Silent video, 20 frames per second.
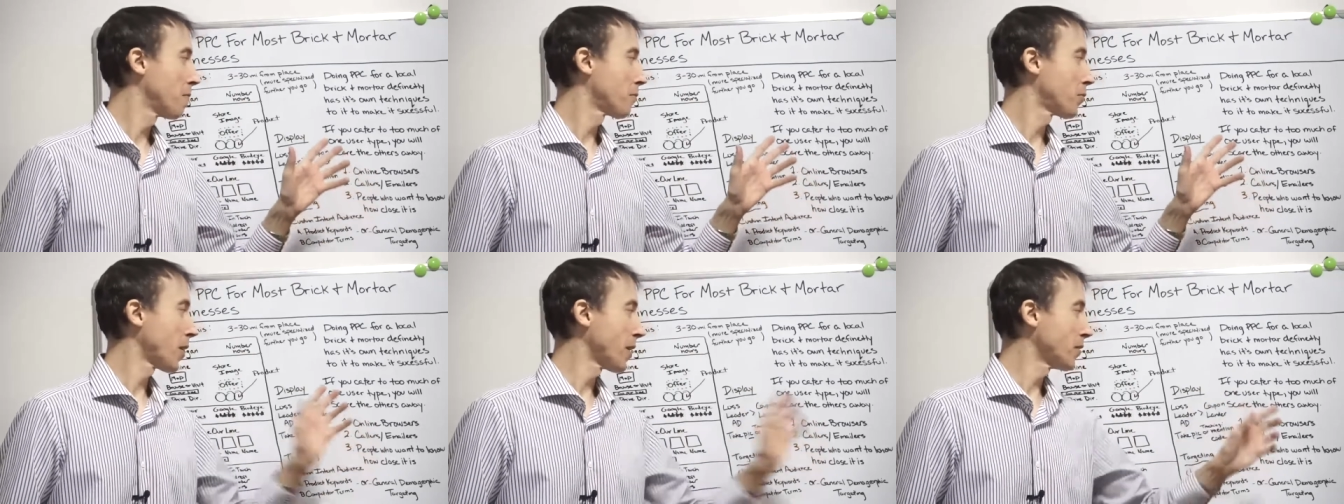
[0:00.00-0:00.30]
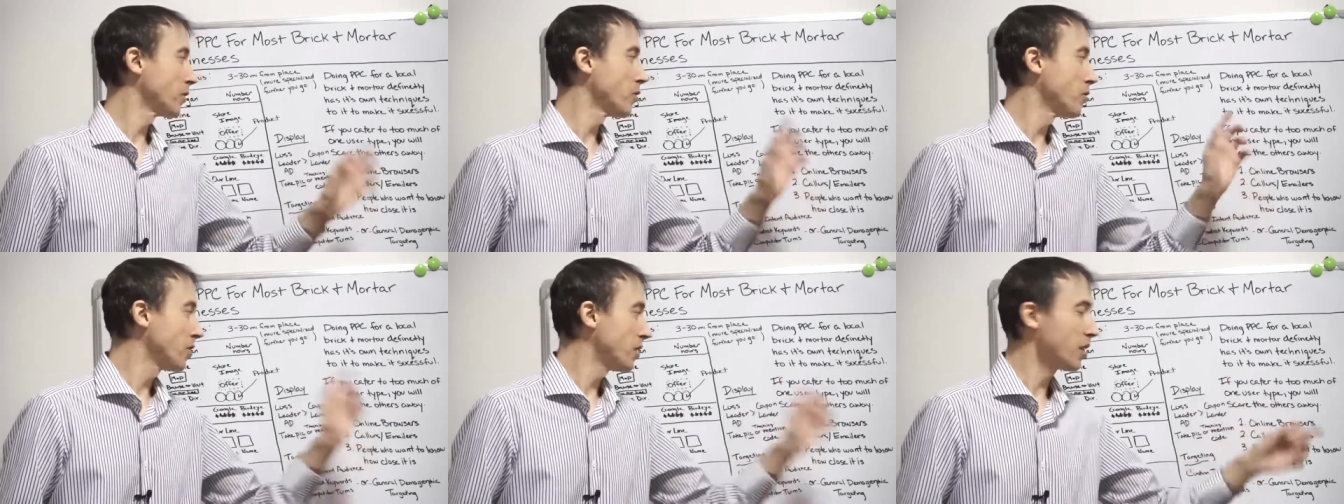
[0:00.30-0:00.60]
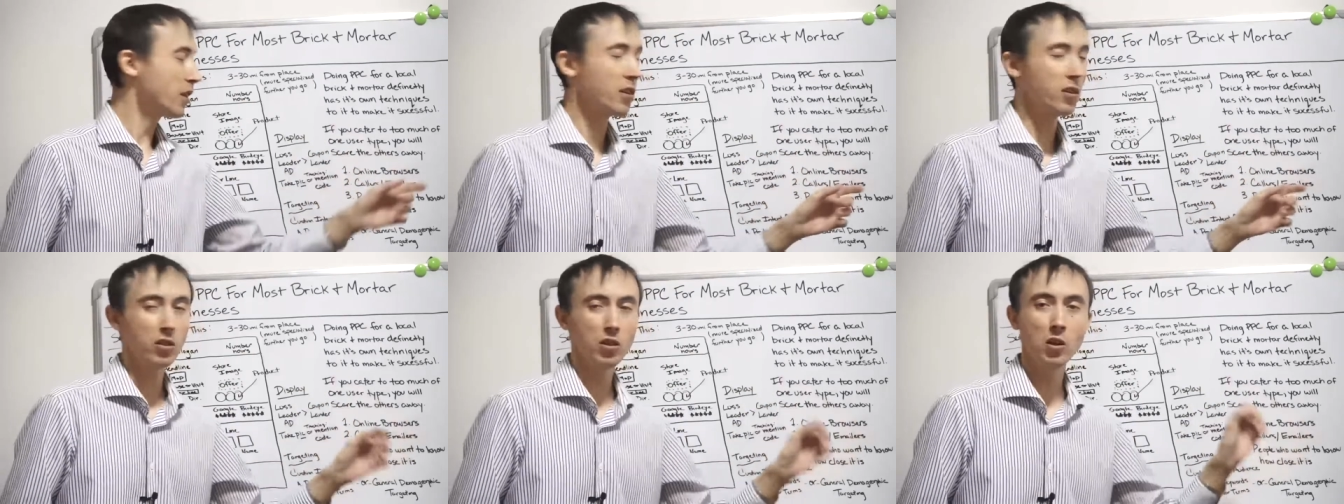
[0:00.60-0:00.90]
prelude
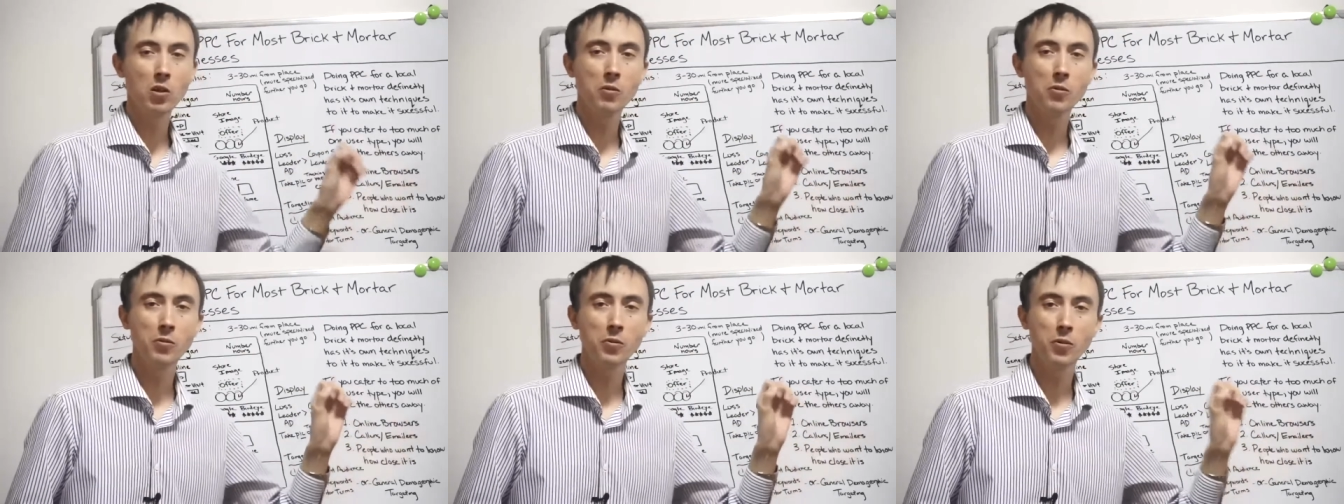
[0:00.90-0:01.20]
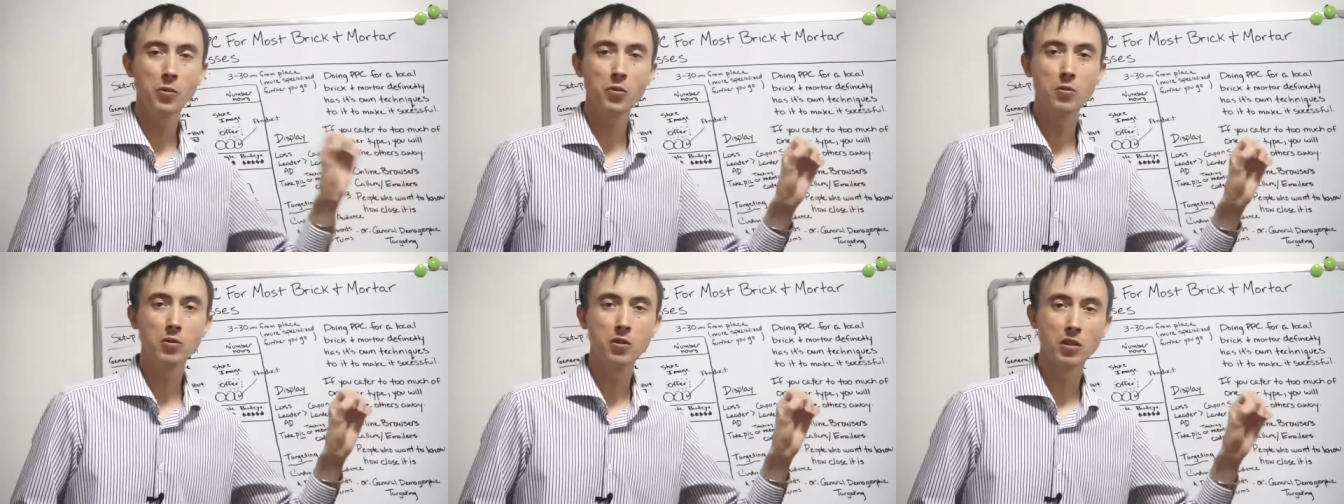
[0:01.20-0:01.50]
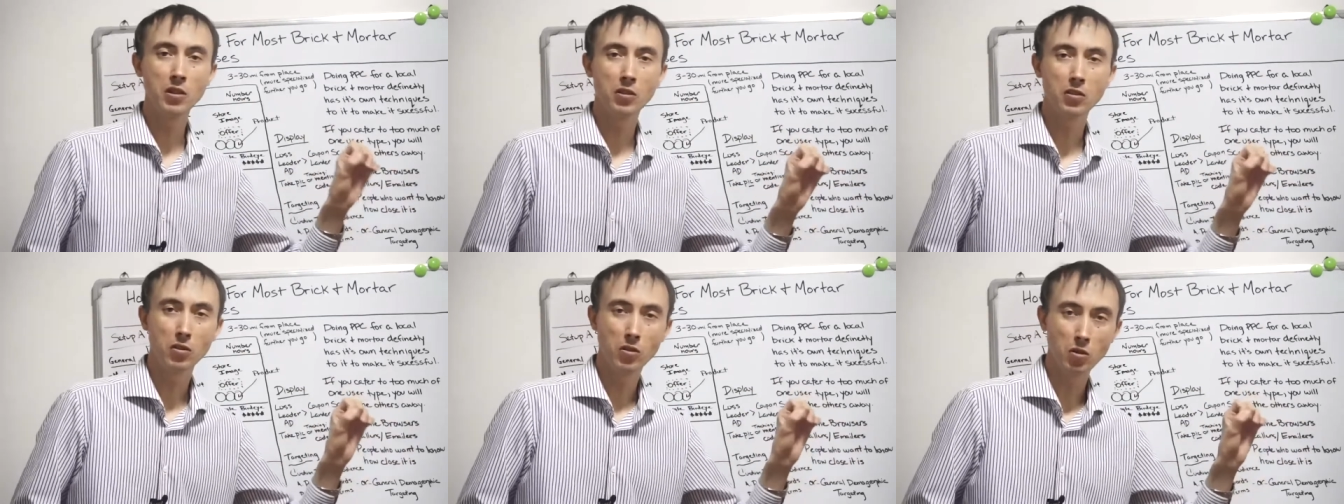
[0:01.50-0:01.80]
here to go through
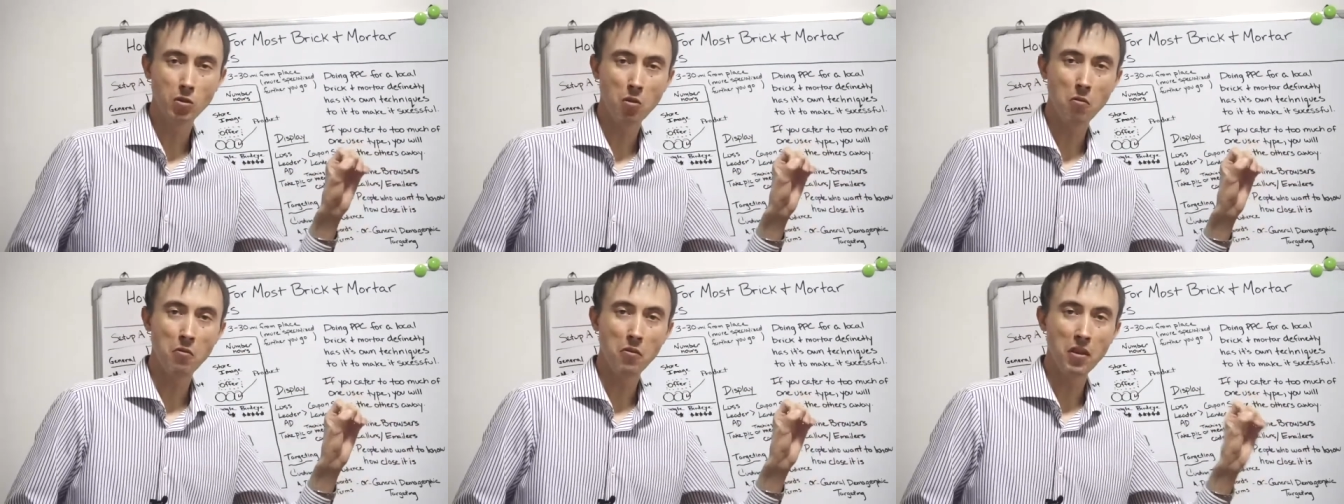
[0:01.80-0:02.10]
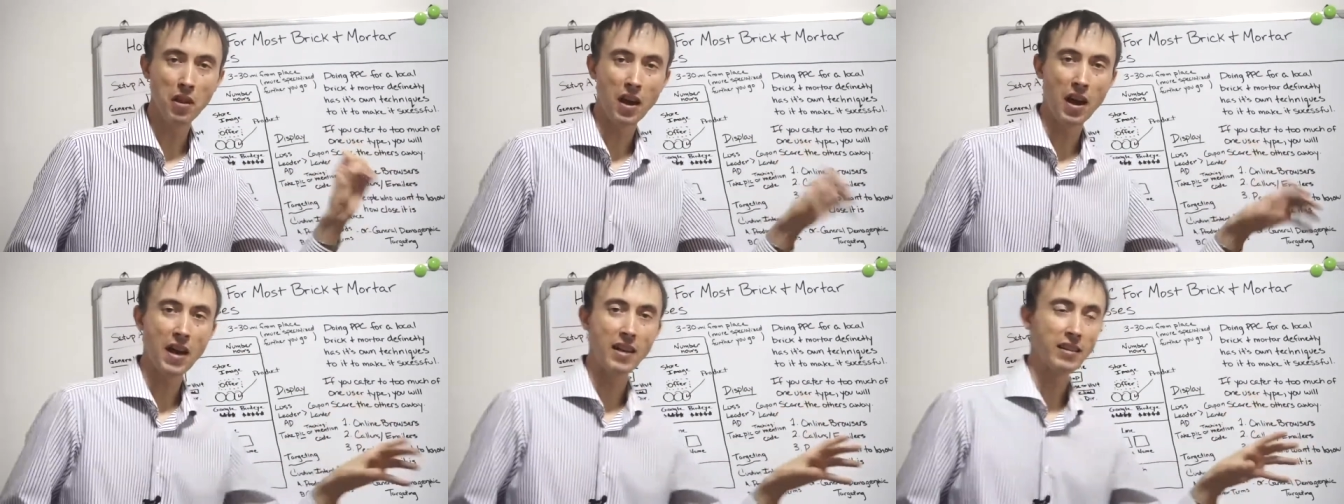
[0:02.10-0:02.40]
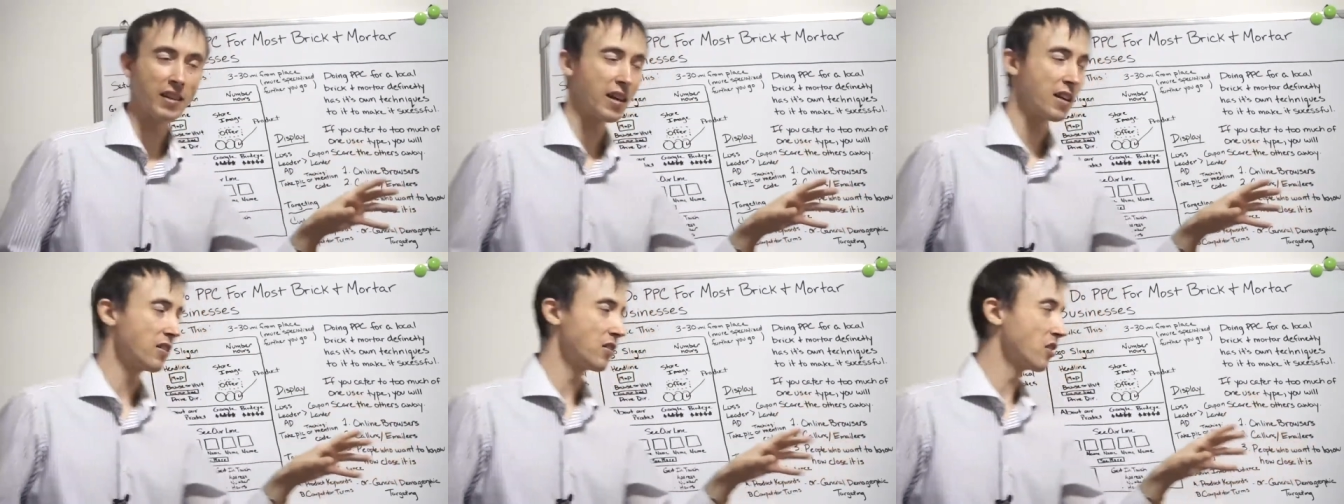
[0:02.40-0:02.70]
to go over the
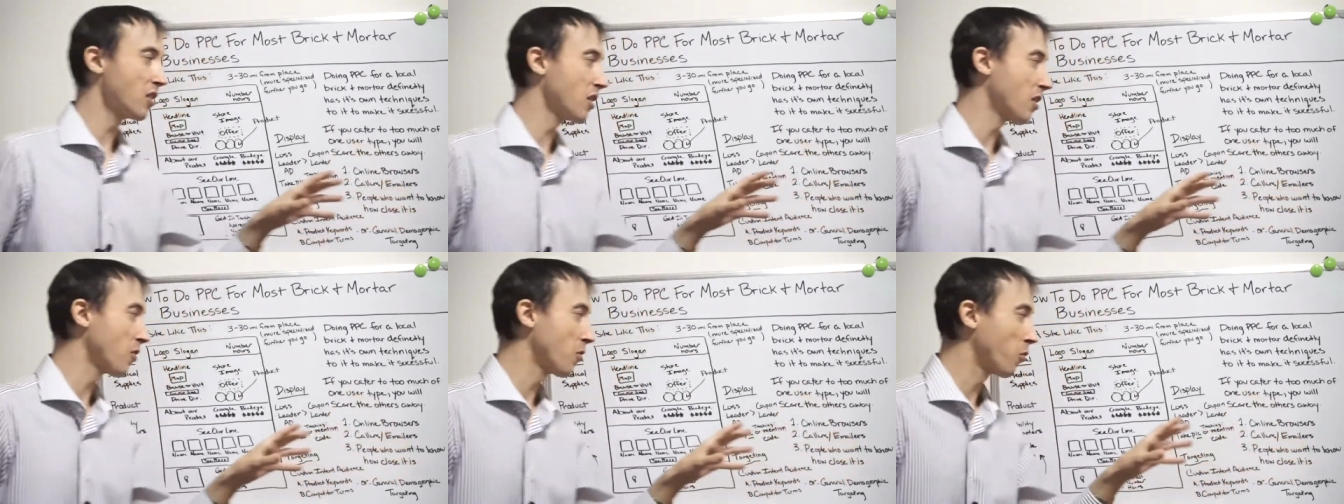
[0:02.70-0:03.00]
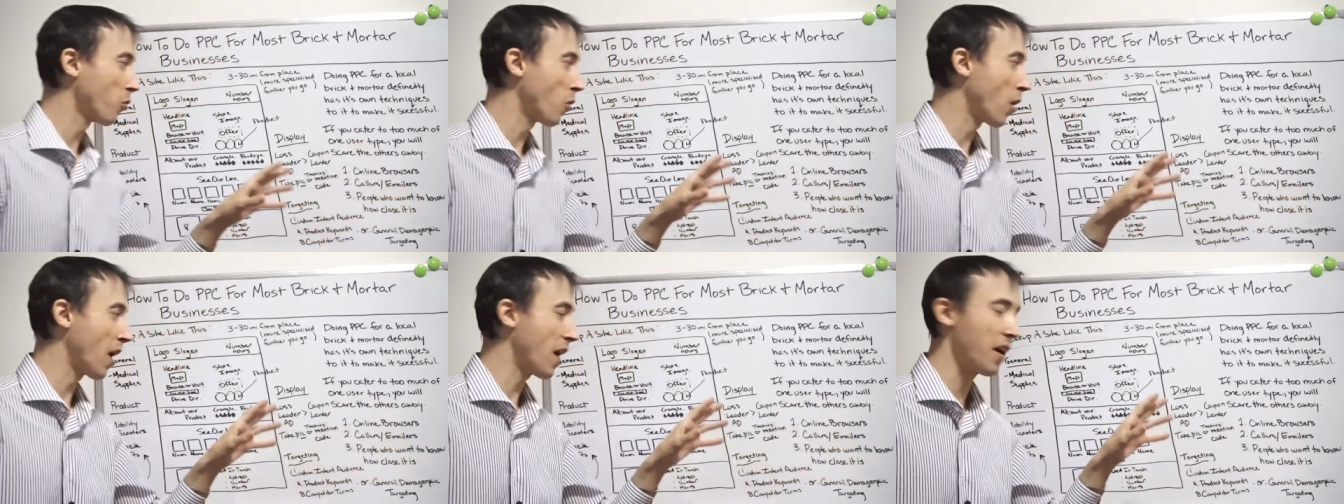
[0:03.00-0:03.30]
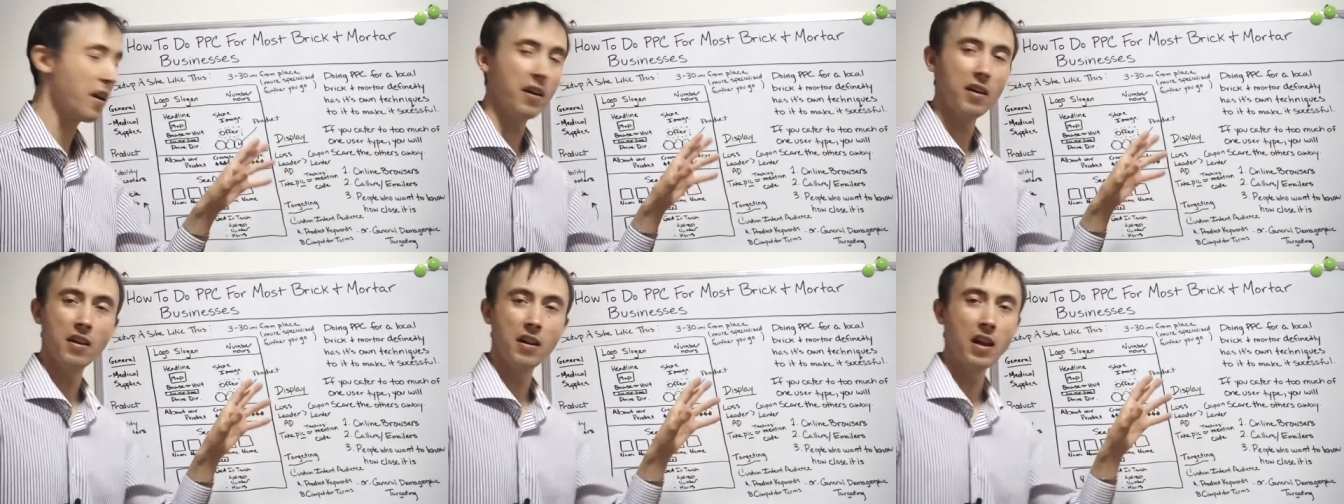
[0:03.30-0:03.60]
highlights here of
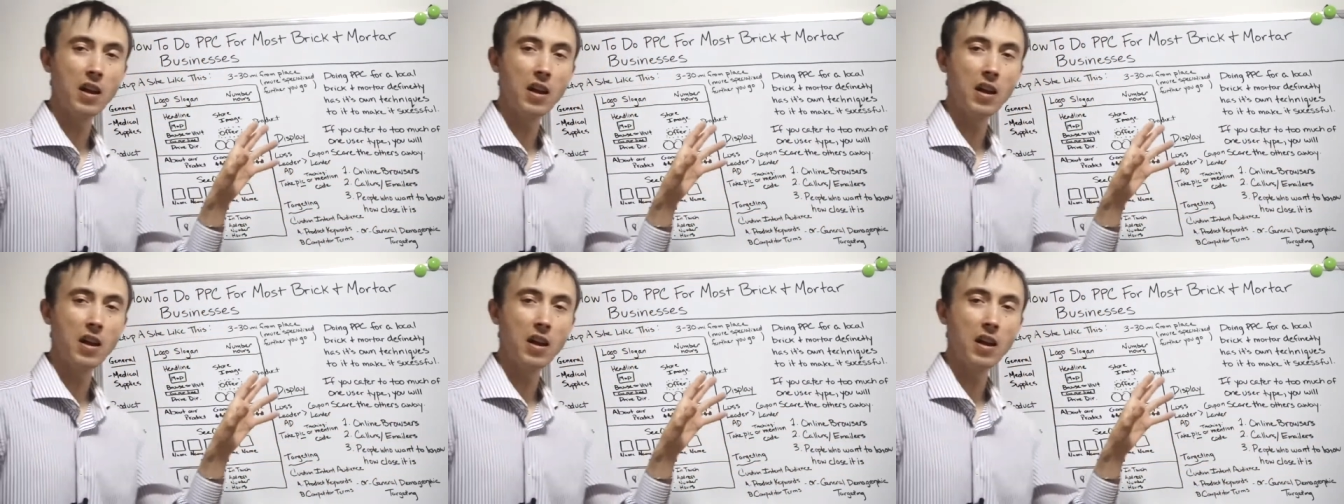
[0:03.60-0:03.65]
what